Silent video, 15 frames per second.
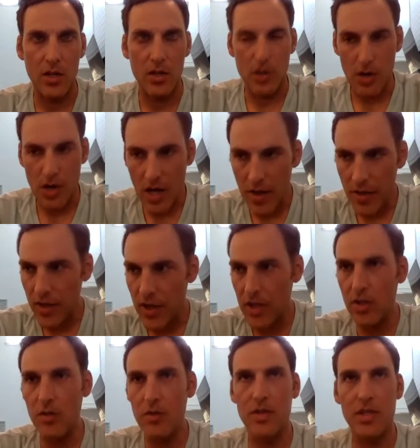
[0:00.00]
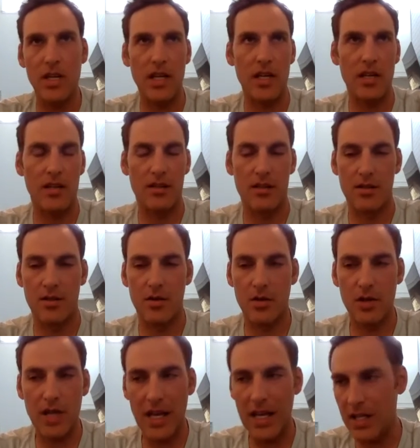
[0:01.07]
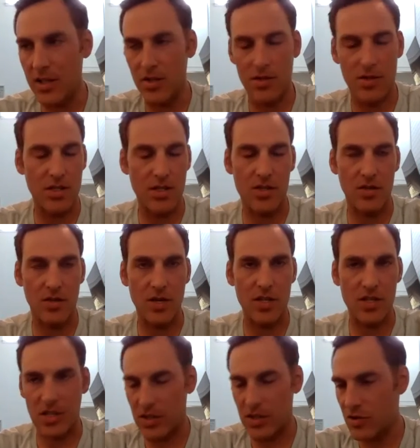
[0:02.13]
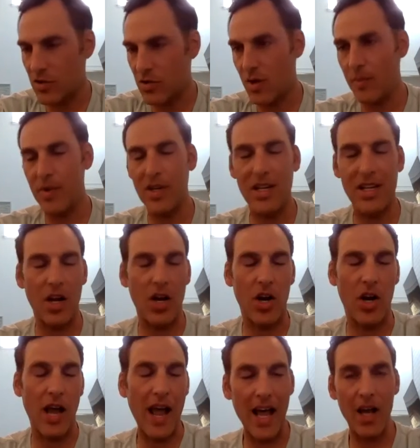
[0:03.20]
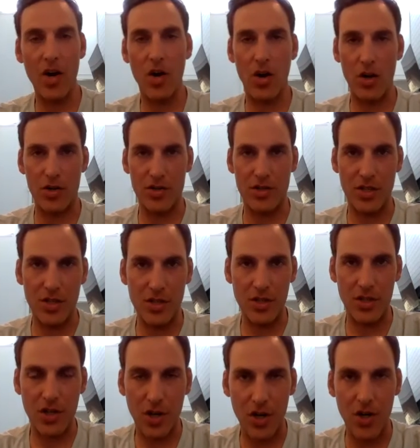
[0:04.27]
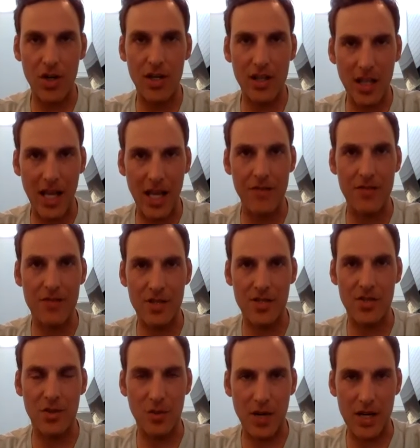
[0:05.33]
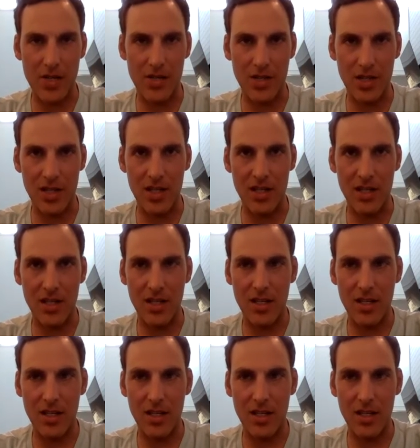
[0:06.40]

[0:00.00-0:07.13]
Nothing you did created your situation, contributed at all to your current life situation.